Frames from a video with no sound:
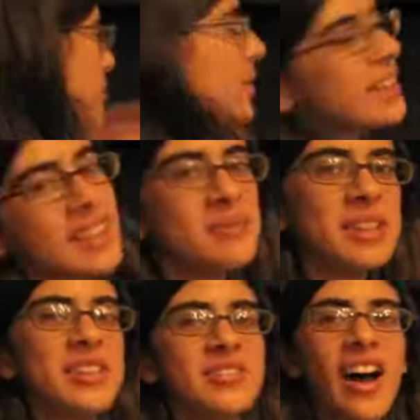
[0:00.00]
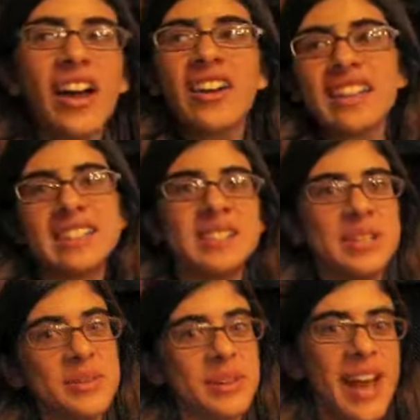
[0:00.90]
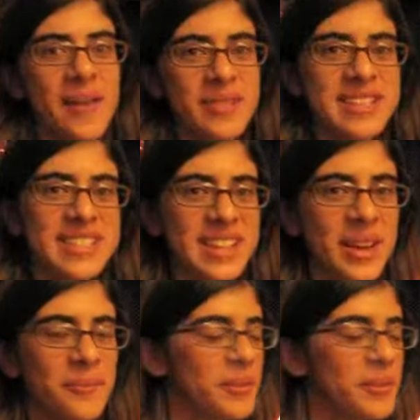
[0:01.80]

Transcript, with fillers: putting them in the fire and seeing what happens to them.